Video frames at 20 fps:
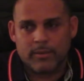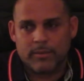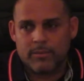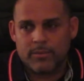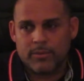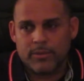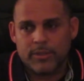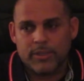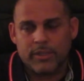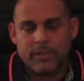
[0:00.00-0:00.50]

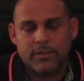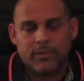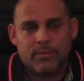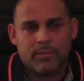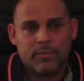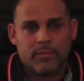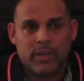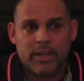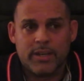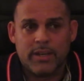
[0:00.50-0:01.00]
Rookie's
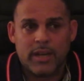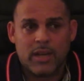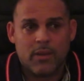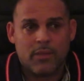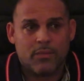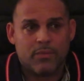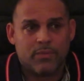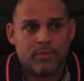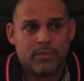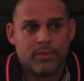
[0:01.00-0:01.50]
right
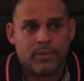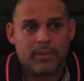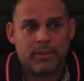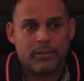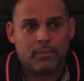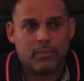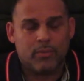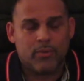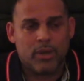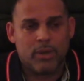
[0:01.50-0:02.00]
now,
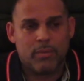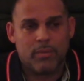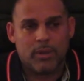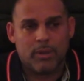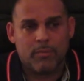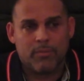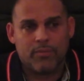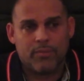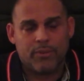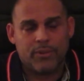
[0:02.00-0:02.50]

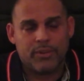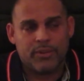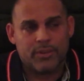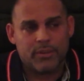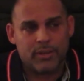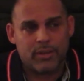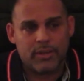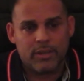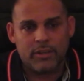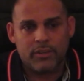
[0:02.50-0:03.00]
I'm
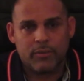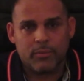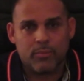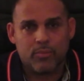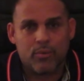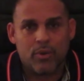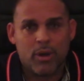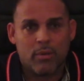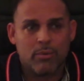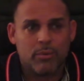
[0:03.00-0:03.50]
43, he's
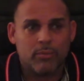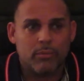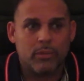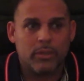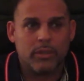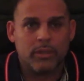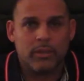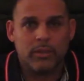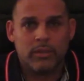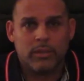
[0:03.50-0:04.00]

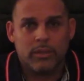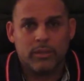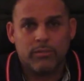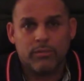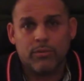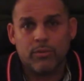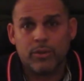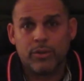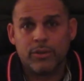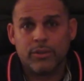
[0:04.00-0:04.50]
probably
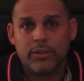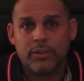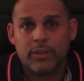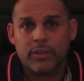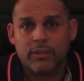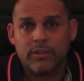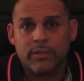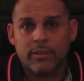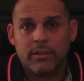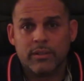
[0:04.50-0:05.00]

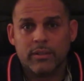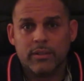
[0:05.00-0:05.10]
46.